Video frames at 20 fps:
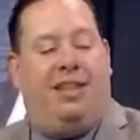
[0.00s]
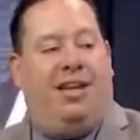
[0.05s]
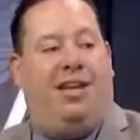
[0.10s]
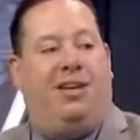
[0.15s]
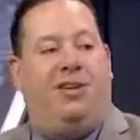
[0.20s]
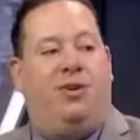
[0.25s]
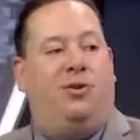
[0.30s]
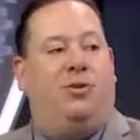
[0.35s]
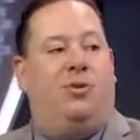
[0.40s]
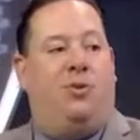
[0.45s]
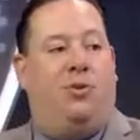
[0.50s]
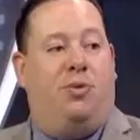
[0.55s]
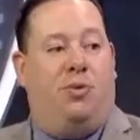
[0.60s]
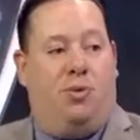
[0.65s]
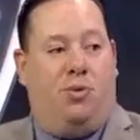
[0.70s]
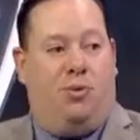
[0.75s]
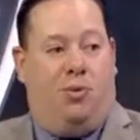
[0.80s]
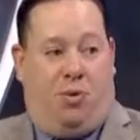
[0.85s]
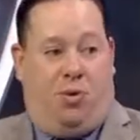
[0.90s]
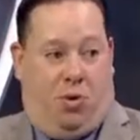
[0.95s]
than they do
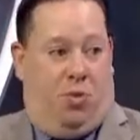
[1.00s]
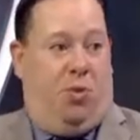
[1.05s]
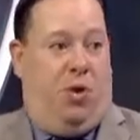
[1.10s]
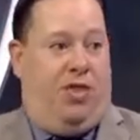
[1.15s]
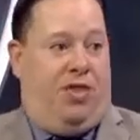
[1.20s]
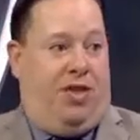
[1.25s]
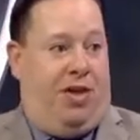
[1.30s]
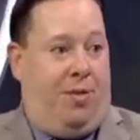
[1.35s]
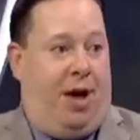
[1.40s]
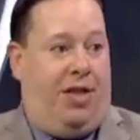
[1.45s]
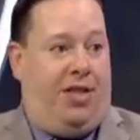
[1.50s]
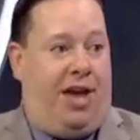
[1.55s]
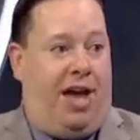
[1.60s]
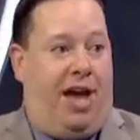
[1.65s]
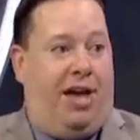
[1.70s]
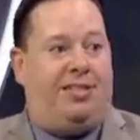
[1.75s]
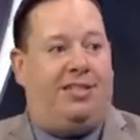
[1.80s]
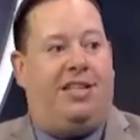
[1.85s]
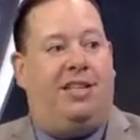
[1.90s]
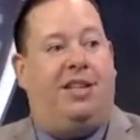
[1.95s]
with him on
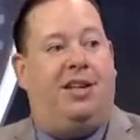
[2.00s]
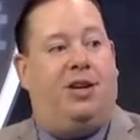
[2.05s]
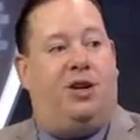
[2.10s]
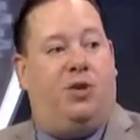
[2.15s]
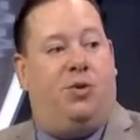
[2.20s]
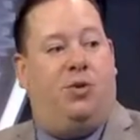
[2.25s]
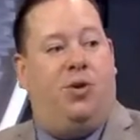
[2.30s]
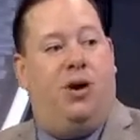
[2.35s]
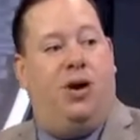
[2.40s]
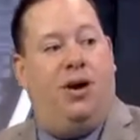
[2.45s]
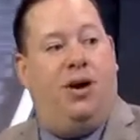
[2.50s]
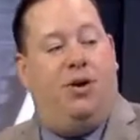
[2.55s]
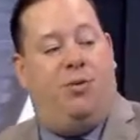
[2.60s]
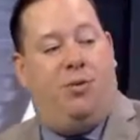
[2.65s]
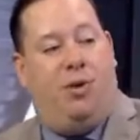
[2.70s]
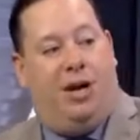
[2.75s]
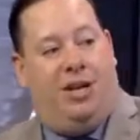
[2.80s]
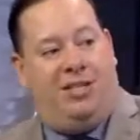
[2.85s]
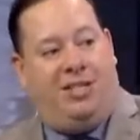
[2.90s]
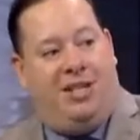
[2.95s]
the ice than they do
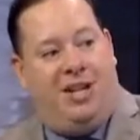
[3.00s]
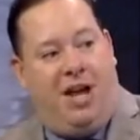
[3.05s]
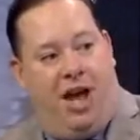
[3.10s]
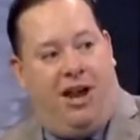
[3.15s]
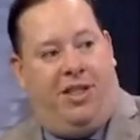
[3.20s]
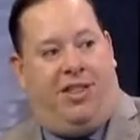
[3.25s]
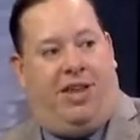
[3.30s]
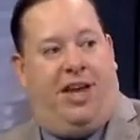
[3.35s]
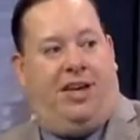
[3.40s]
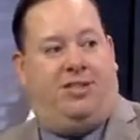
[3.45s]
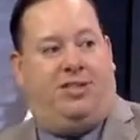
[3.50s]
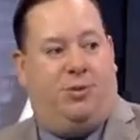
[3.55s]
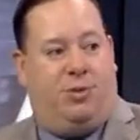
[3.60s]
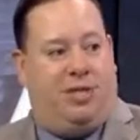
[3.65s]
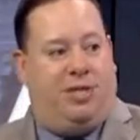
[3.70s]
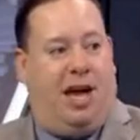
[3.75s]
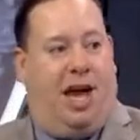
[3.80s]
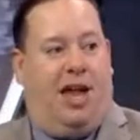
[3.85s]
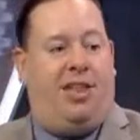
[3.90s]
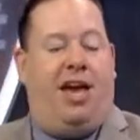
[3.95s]
when he's not on the ice. So
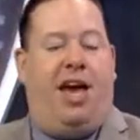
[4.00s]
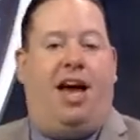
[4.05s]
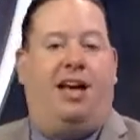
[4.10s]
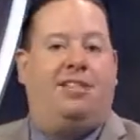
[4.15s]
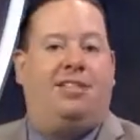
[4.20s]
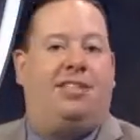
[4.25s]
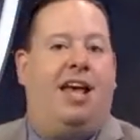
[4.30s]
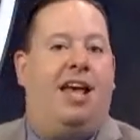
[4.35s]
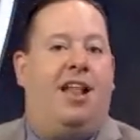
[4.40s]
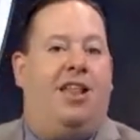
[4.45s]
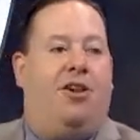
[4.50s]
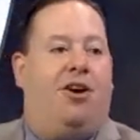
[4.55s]
when he's on the ice,